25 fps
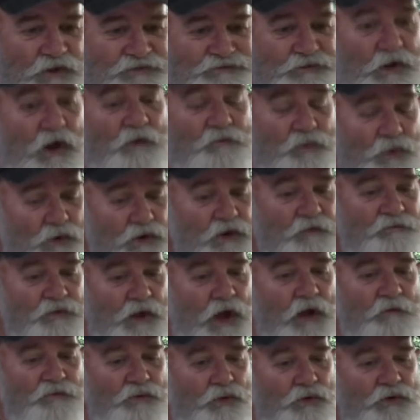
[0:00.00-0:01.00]
So I bought
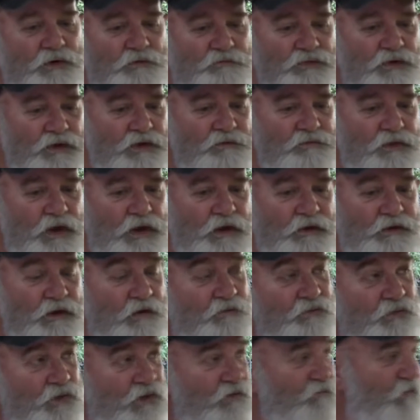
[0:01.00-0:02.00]
a Bluebird and I
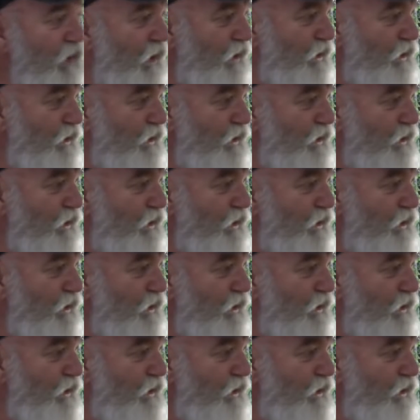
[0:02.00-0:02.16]
brought it